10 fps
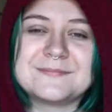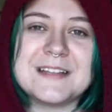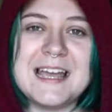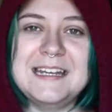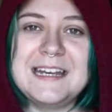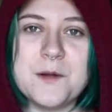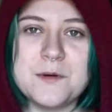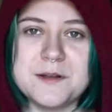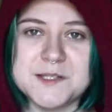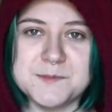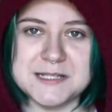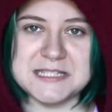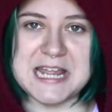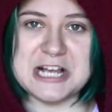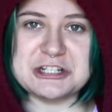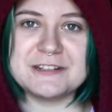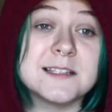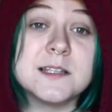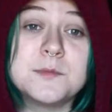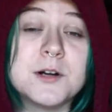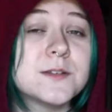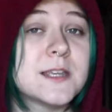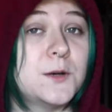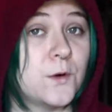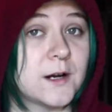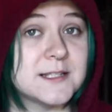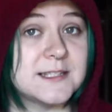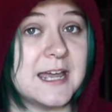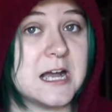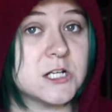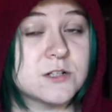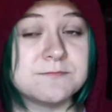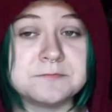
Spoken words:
I need to get rid of this mustache. Some girls can work a stash.